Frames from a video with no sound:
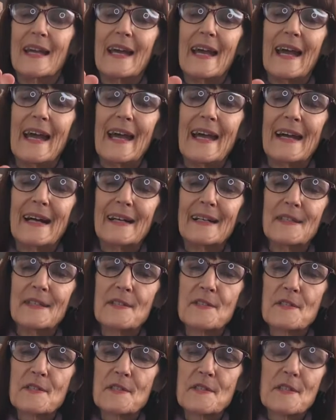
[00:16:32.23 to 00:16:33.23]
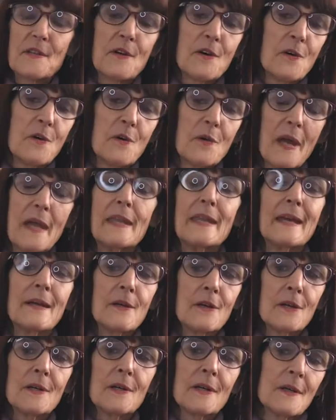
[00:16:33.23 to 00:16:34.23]
And so, and
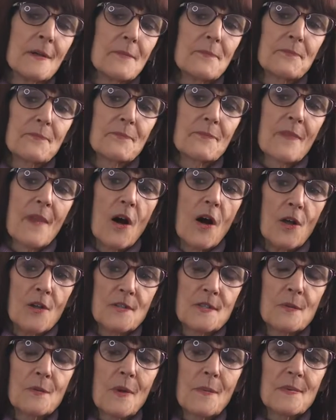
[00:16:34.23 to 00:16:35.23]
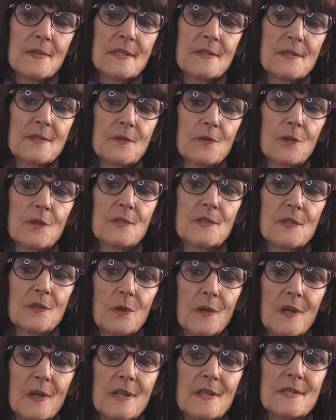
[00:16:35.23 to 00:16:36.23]
air also represents, of course,
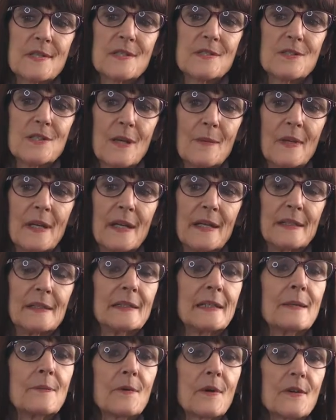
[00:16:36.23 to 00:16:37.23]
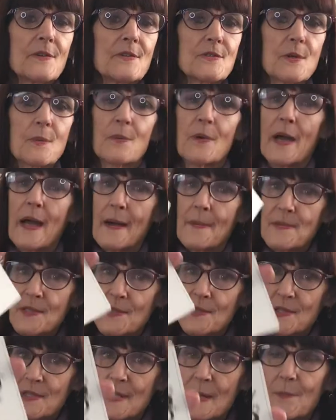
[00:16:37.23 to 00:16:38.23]
Aquarius, Gemini, and Libra. So perhaps
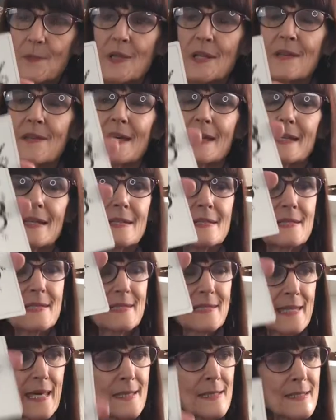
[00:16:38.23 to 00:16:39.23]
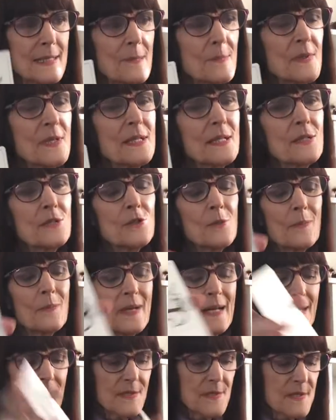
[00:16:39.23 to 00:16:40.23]
there's somebody that has said something in your
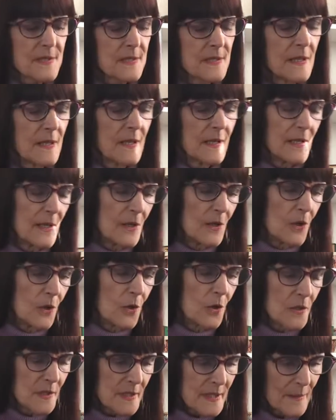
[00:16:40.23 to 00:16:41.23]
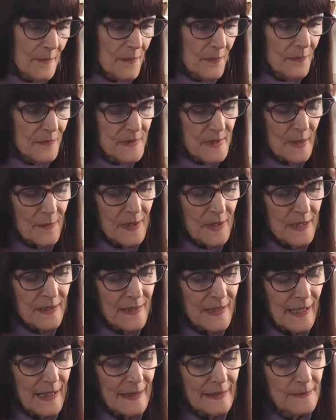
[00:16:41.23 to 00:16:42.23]
past, or somebody
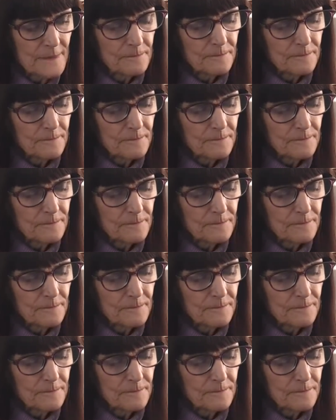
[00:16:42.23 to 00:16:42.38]
that